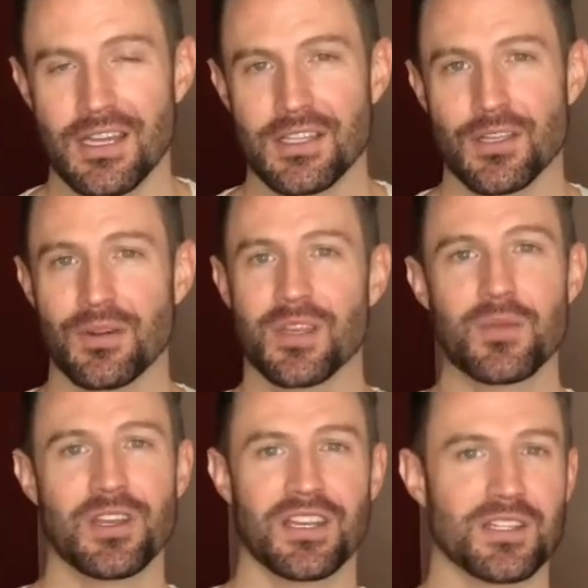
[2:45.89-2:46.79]
So in
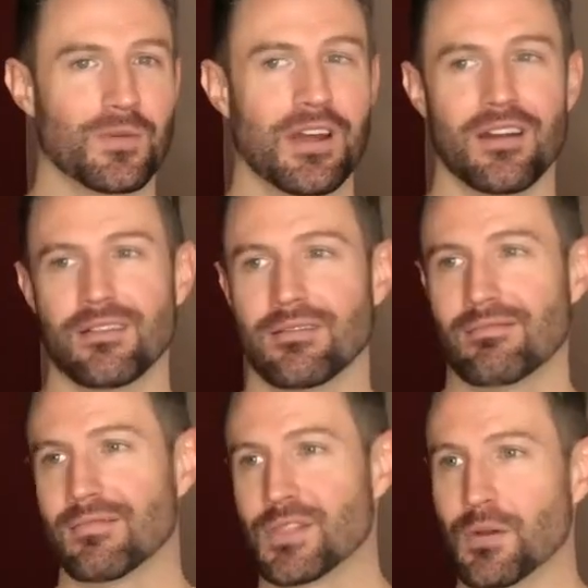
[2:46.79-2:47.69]
communities where
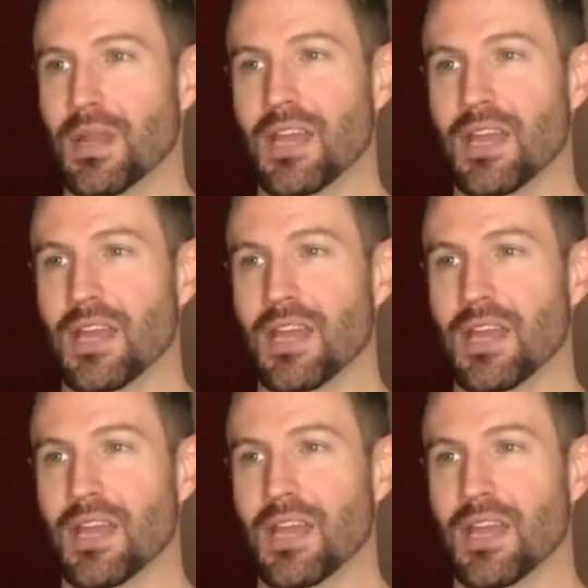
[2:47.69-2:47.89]
two